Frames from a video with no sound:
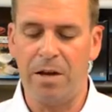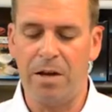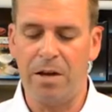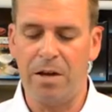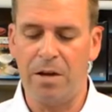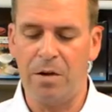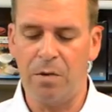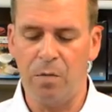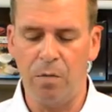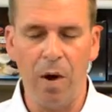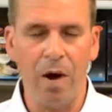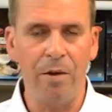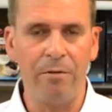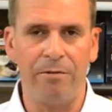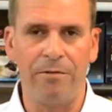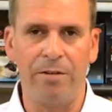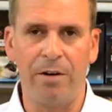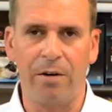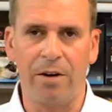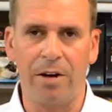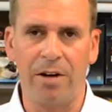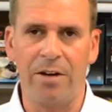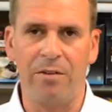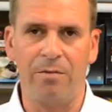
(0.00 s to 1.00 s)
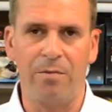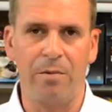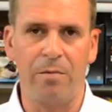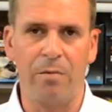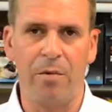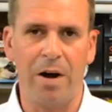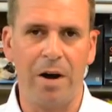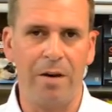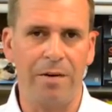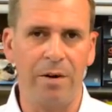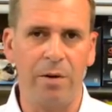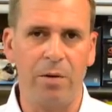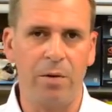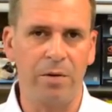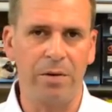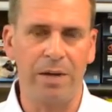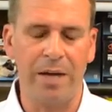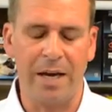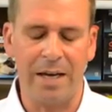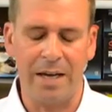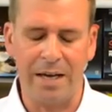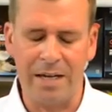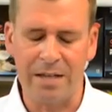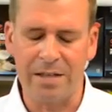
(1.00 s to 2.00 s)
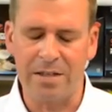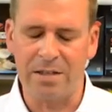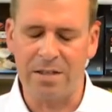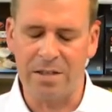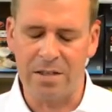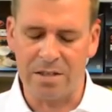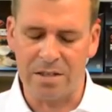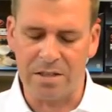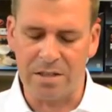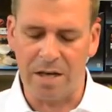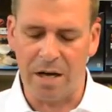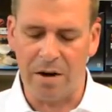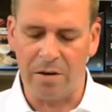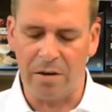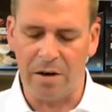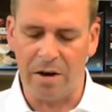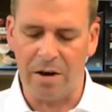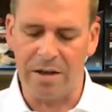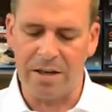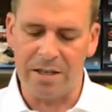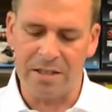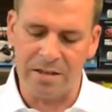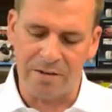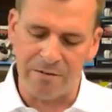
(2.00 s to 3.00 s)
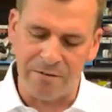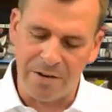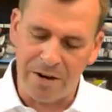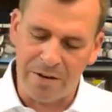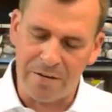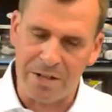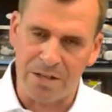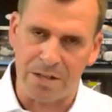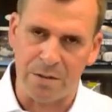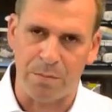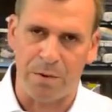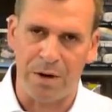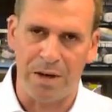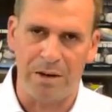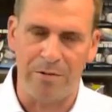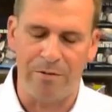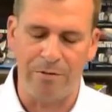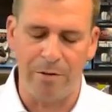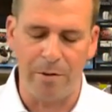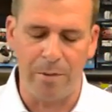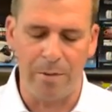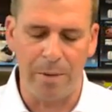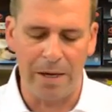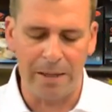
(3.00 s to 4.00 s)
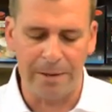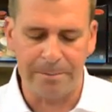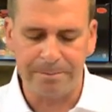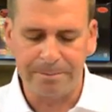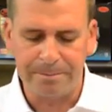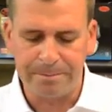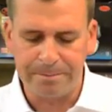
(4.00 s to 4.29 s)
you won't feel like you've been wearing it all day. It's just so light. It's a very springy footbed.